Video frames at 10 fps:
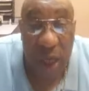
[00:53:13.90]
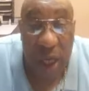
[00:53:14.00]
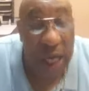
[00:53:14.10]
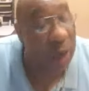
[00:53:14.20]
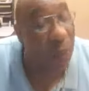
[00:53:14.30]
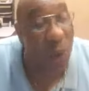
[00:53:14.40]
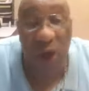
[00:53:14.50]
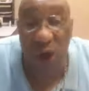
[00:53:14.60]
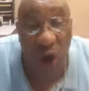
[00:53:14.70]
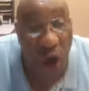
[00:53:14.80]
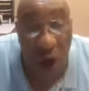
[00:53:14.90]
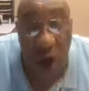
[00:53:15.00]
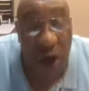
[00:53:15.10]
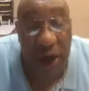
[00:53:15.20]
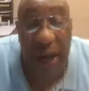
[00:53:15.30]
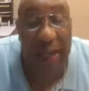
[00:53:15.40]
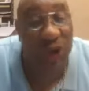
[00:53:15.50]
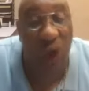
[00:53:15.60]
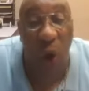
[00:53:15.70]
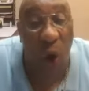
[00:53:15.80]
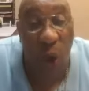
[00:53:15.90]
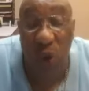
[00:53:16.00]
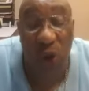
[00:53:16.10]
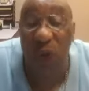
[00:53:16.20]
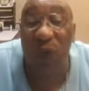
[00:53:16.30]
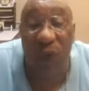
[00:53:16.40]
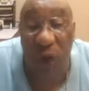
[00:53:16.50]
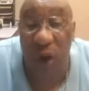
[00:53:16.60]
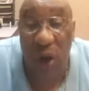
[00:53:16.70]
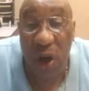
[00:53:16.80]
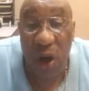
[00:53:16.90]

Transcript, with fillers: in what God has called you for